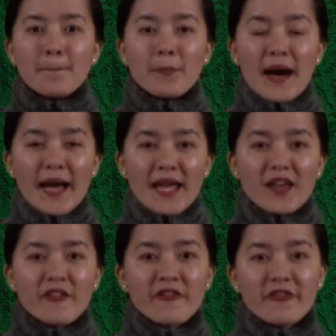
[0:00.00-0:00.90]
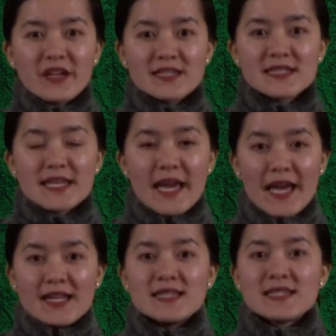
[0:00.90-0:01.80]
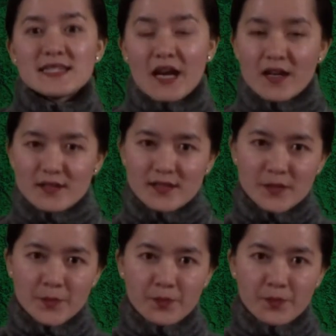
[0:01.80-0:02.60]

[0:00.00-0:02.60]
by fits and starts,